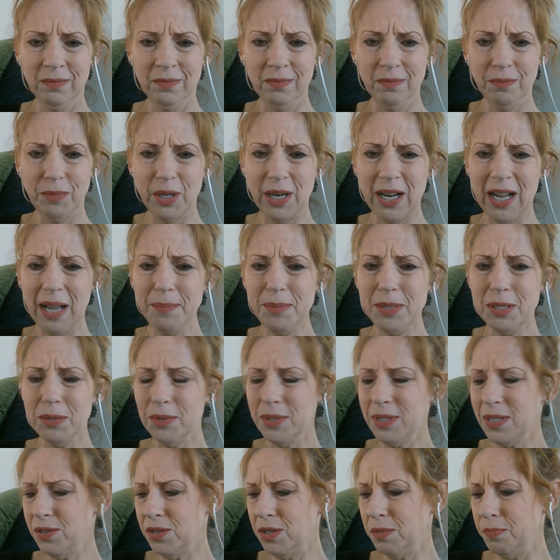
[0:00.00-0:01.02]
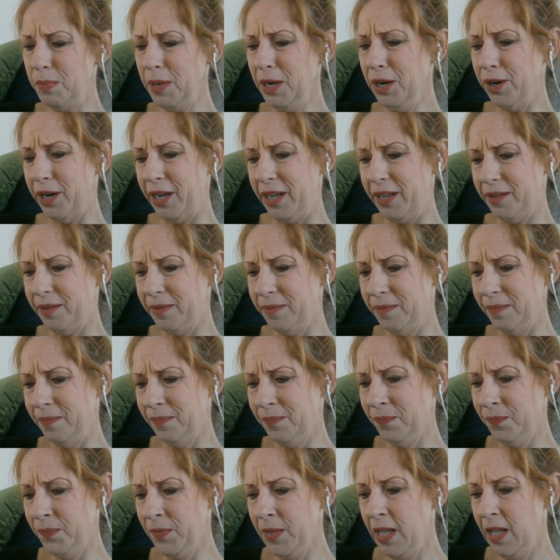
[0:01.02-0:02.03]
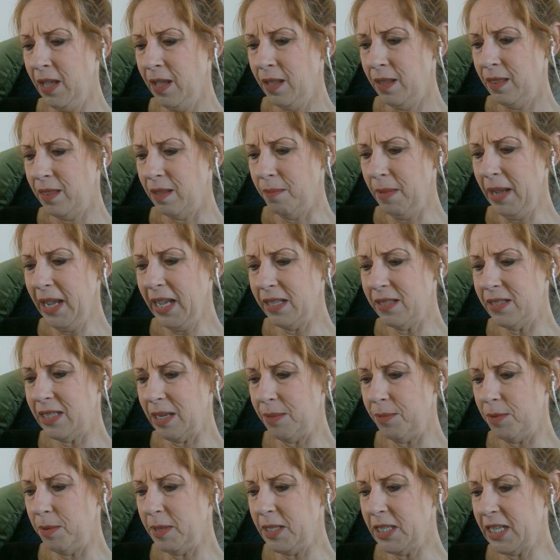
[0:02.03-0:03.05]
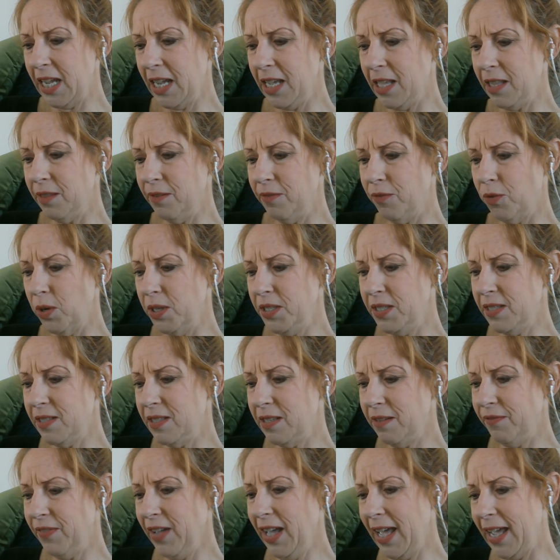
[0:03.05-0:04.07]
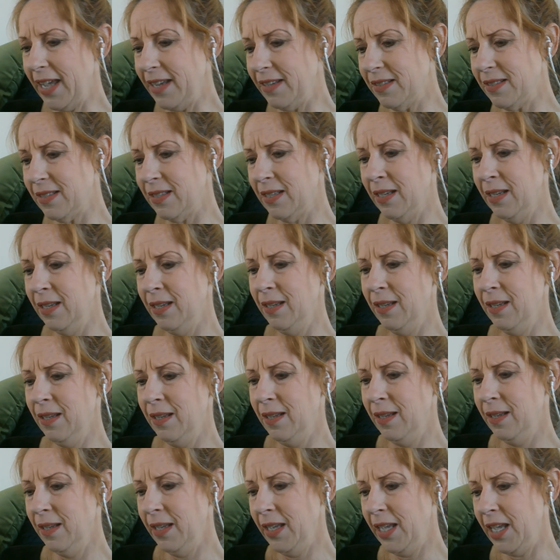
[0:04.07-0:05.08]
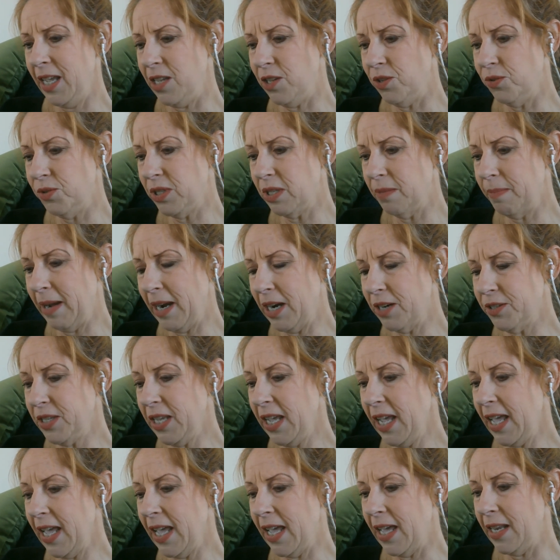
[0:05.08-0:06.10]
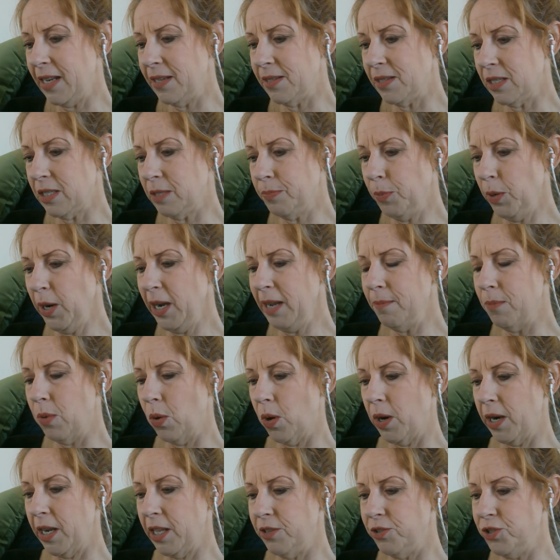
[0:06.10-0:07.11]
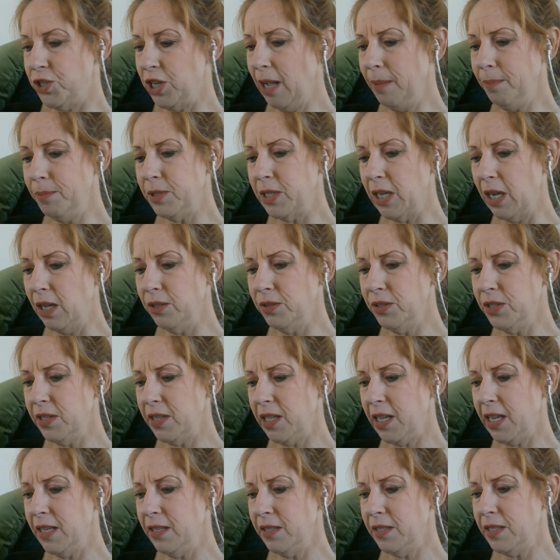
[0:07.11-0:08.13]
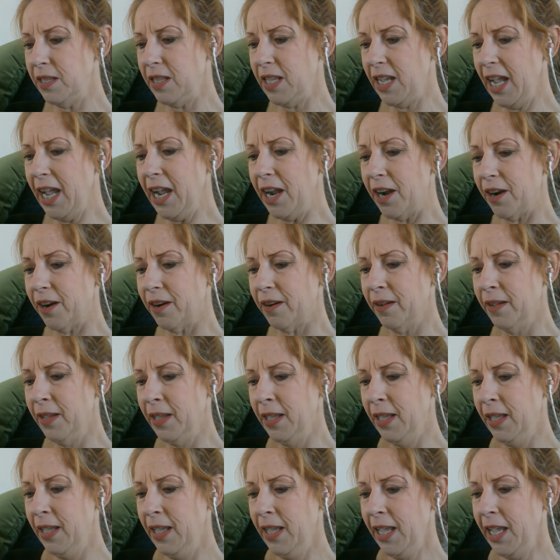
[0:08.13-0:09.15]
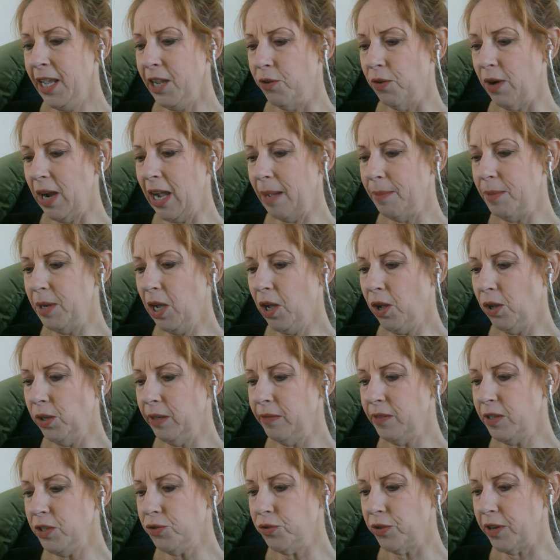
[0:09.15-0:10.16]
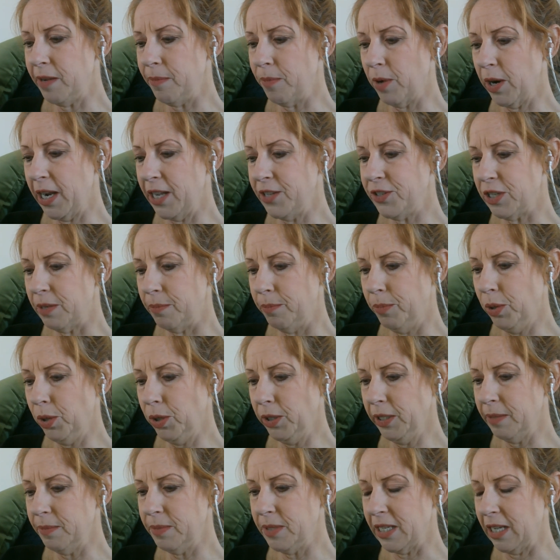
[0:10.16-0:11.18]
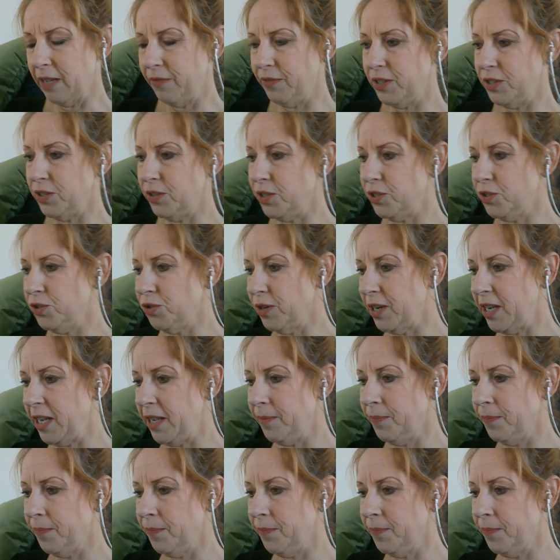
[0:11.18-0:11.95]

Perhaps it was a spirit. The man seemed to be taking the voice's advice. He used the bear's head as a springboard and jumped into the air. He grabbed a hold of a tree branch and pulled himself into the tree.